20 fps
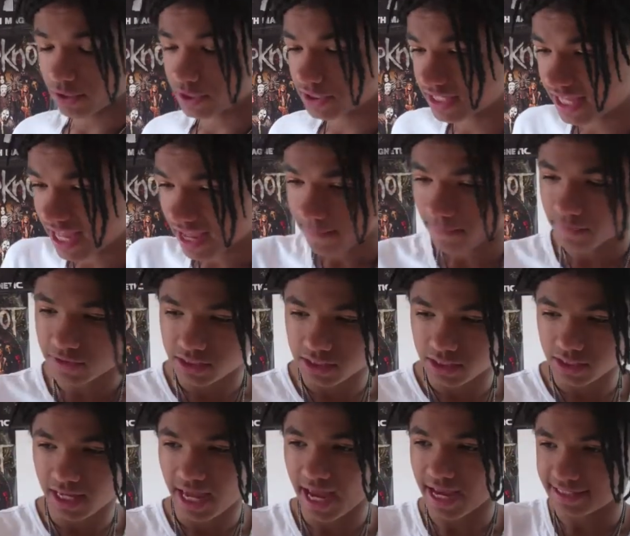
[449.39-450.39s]
because
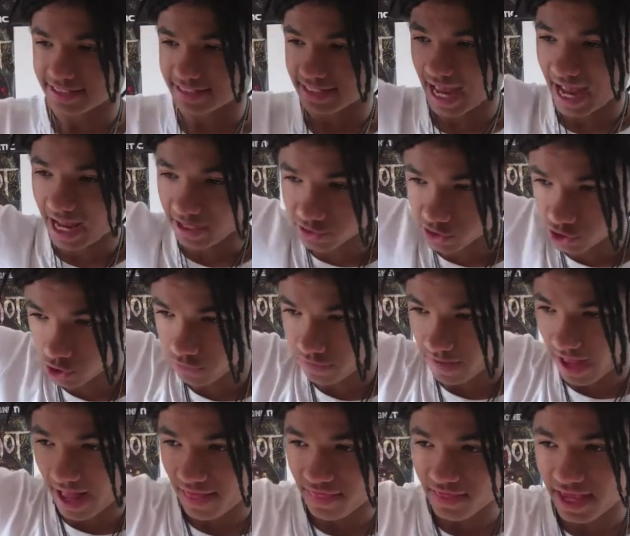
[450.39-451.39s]
Gibbs gets his hands on
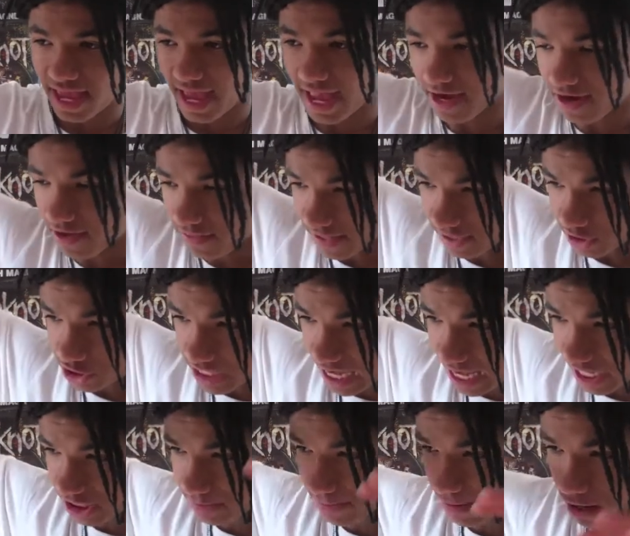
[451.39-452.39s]
that in the end, and then
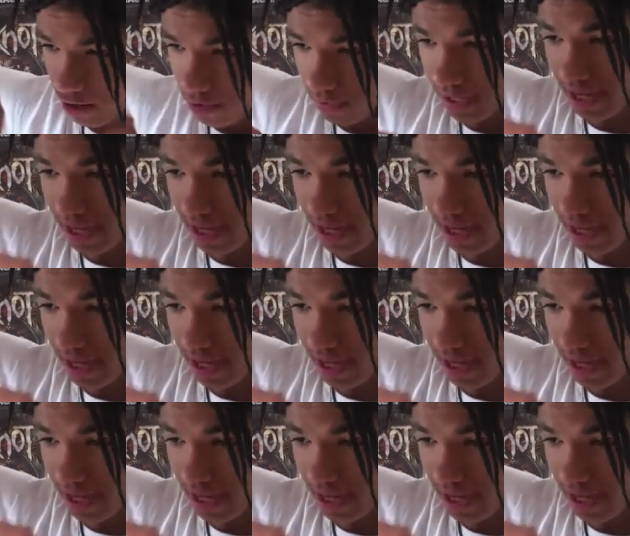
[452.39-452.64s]
Jack Sparrow